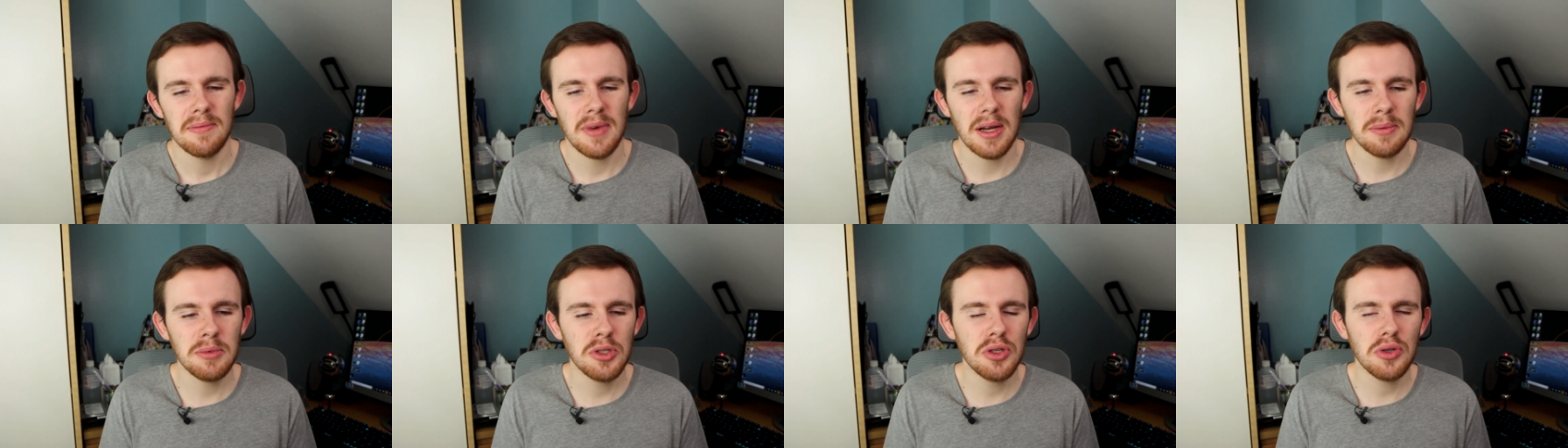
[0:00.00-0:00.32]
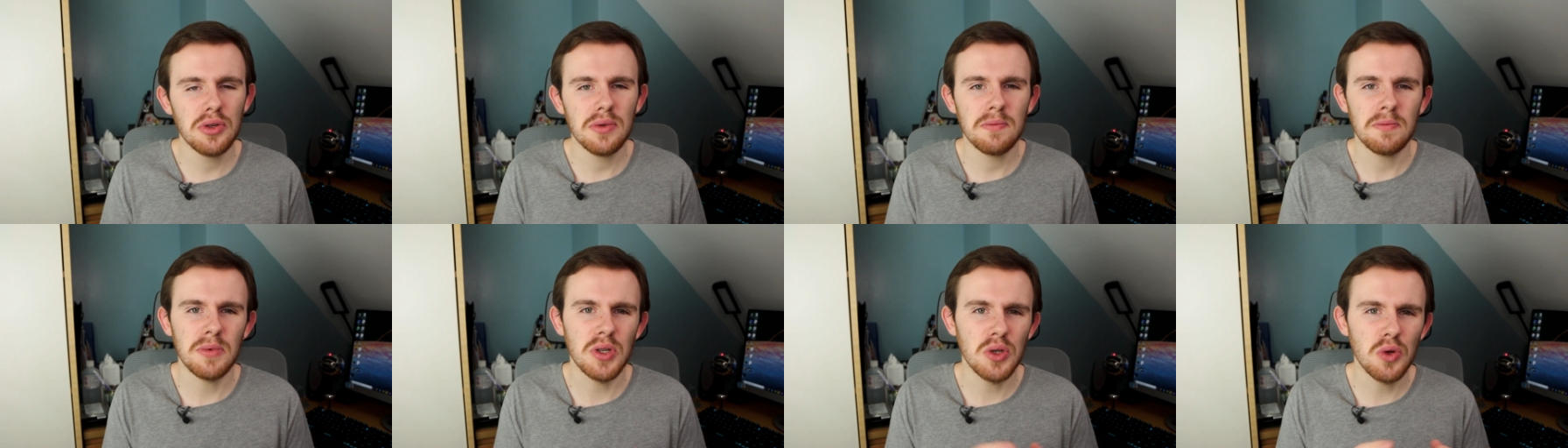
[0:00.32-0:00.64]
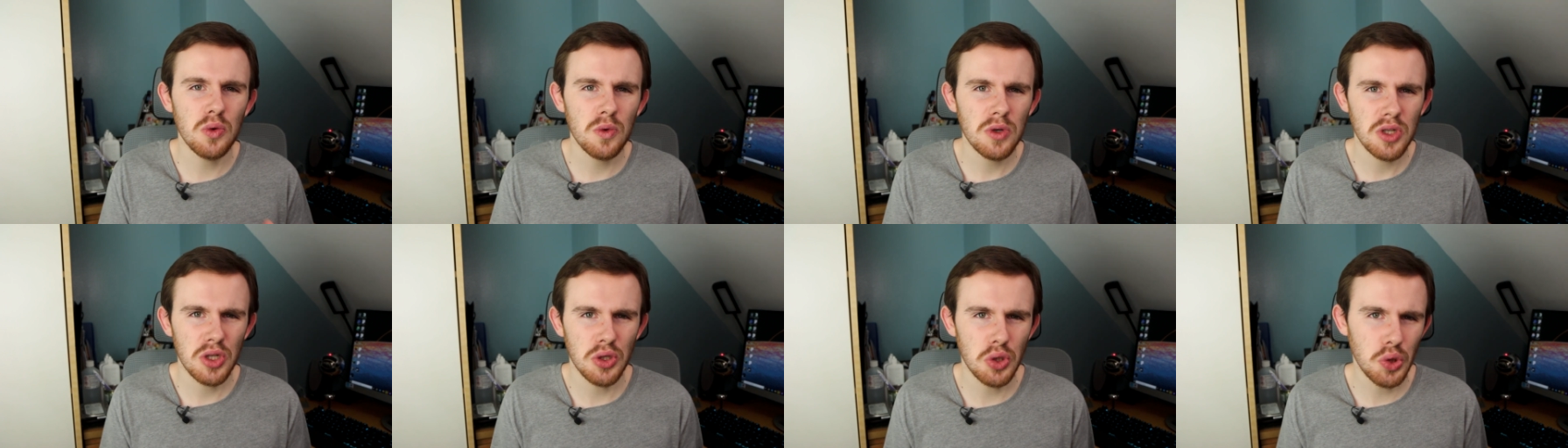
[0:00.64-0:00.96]
I'm sure
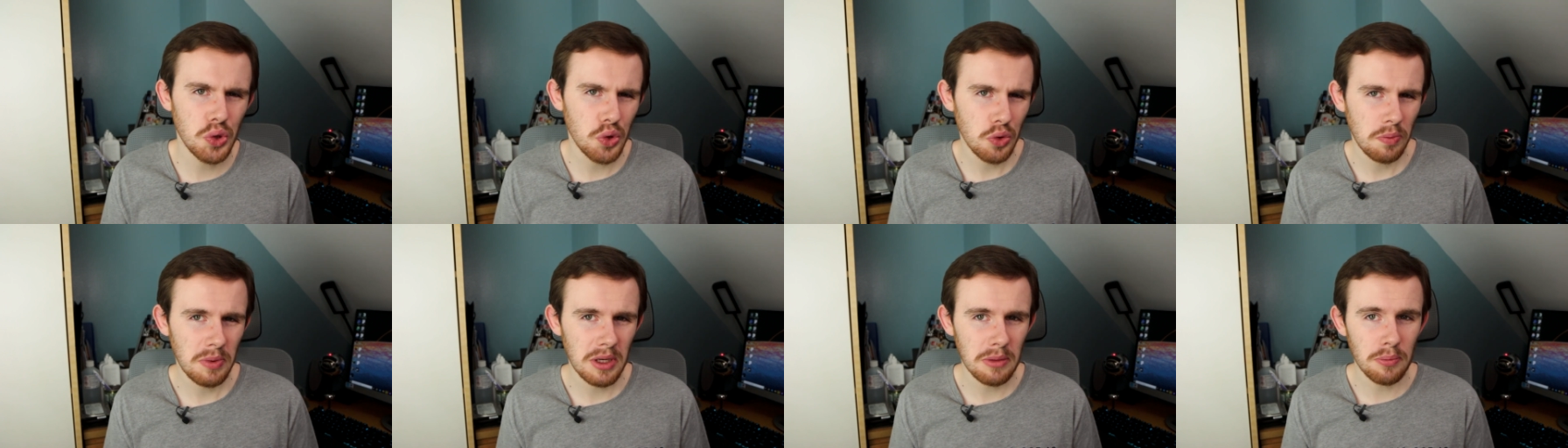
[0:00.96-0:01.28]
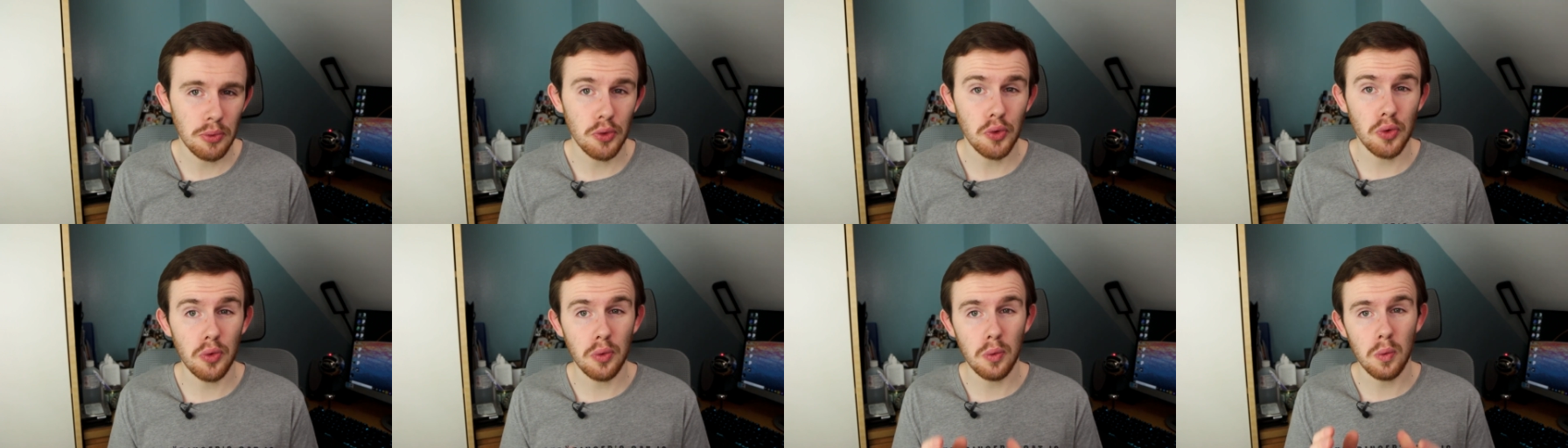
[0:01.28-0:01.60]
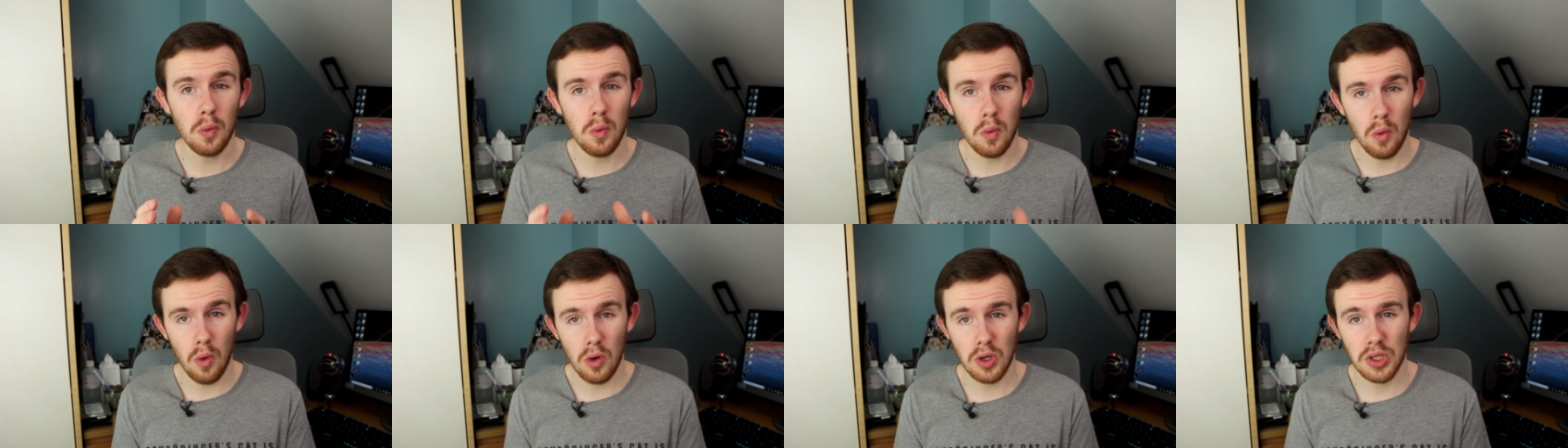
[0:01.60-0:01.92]
no two people
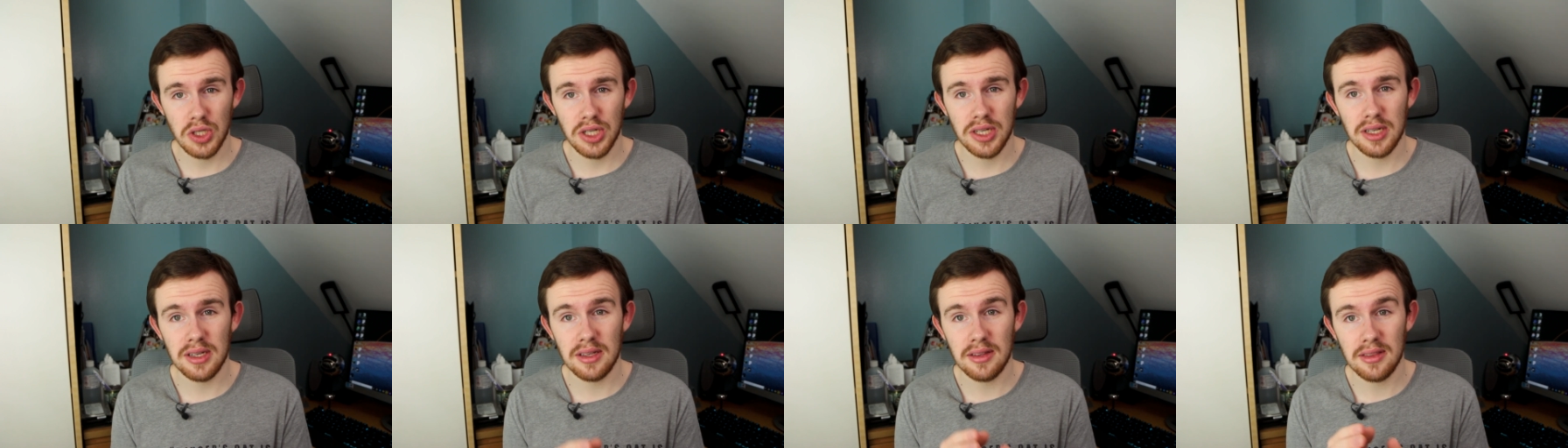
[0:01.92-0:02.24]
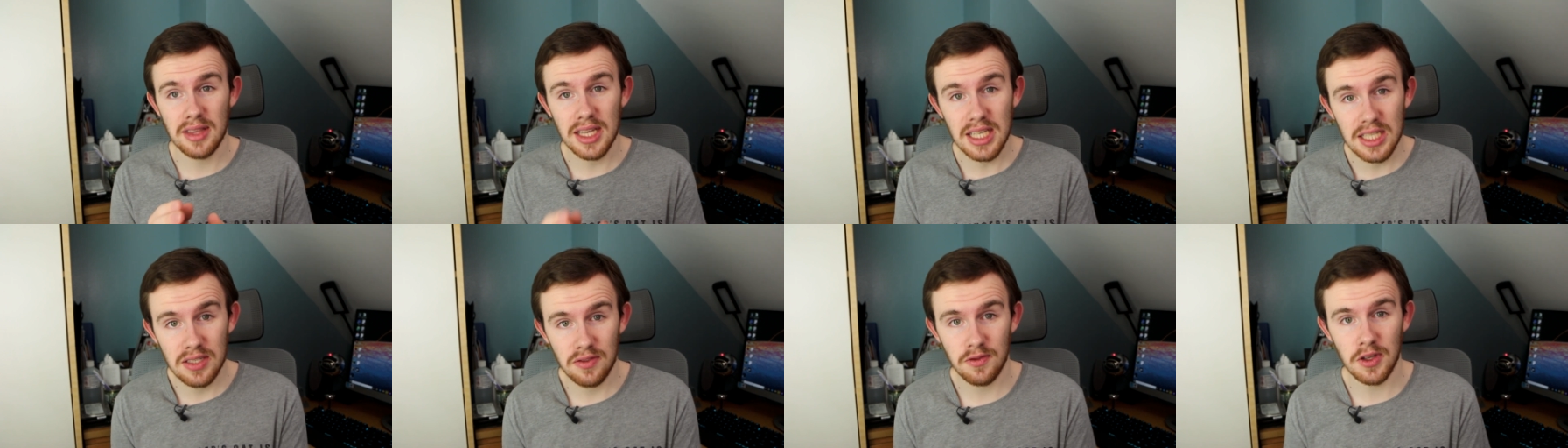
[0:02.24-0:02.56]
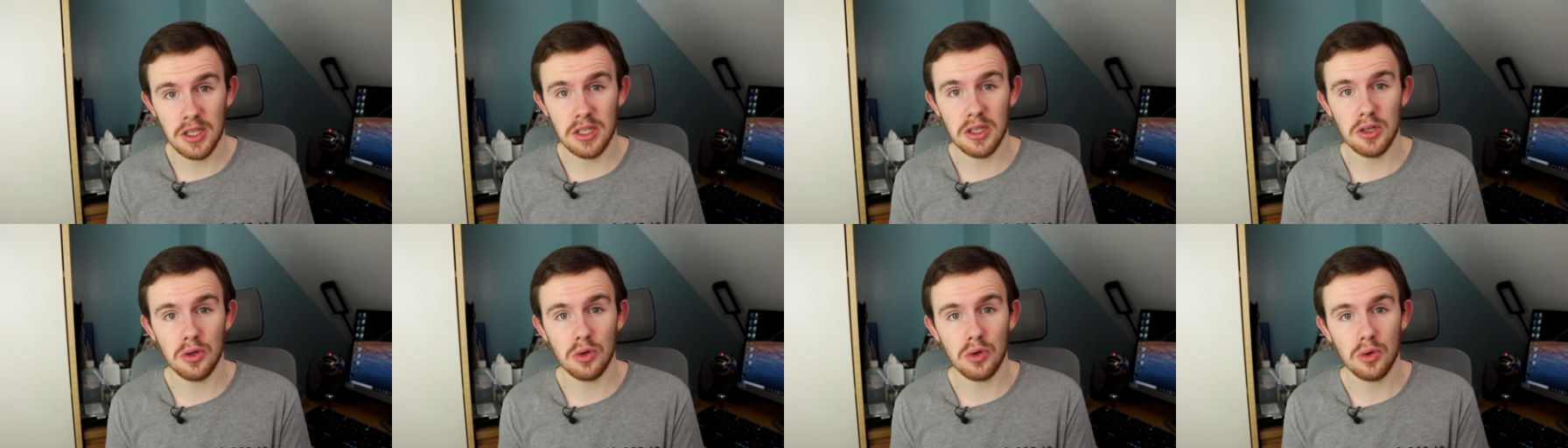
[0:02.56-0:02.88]
watching this
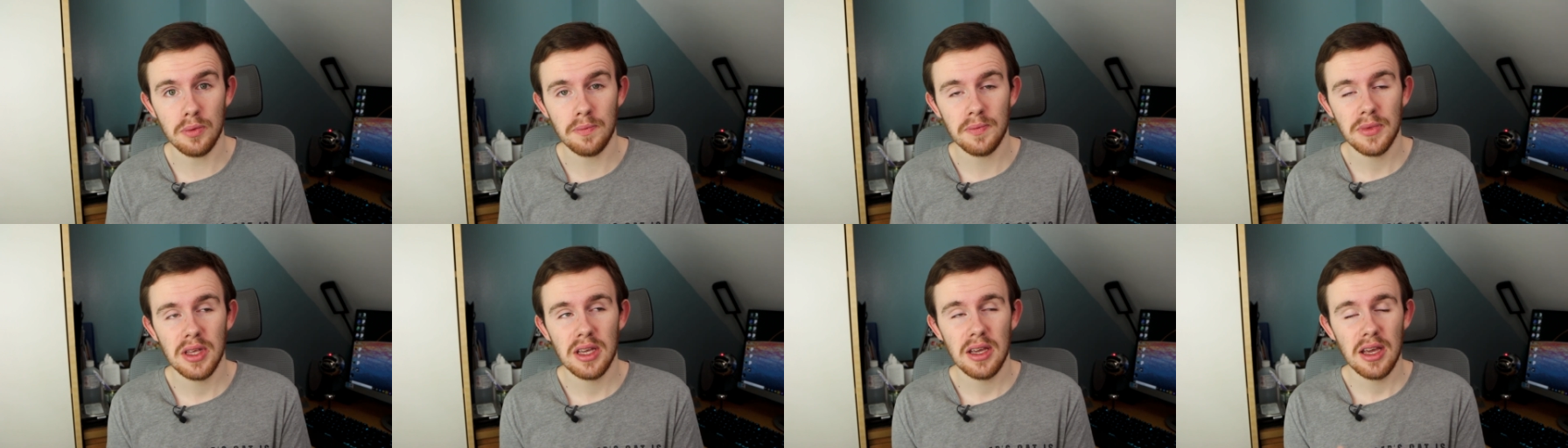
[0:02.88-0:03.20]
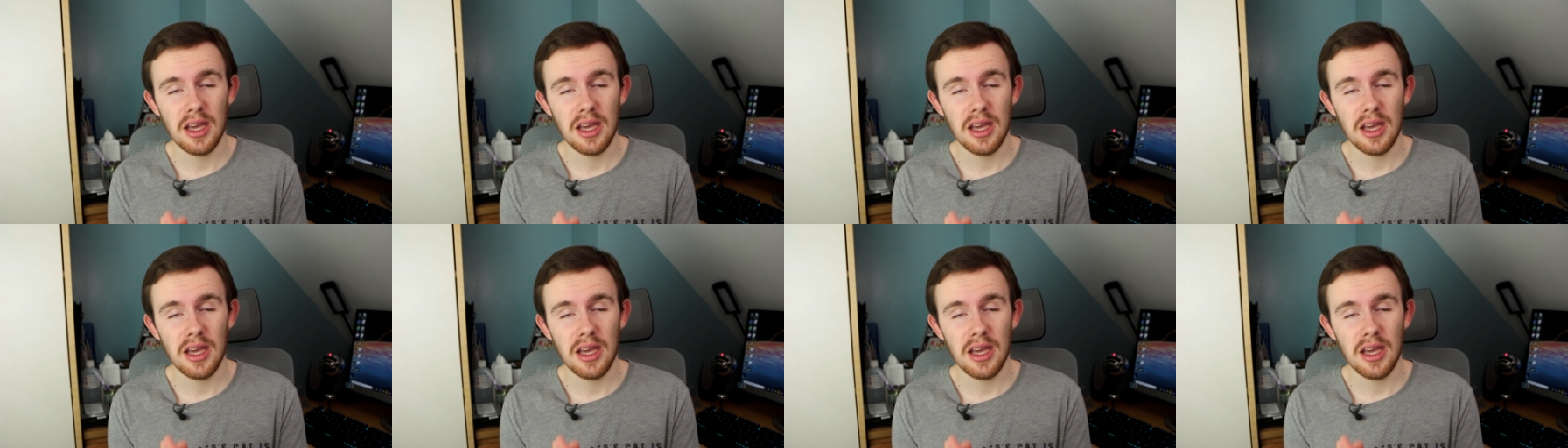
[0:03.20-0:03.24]
video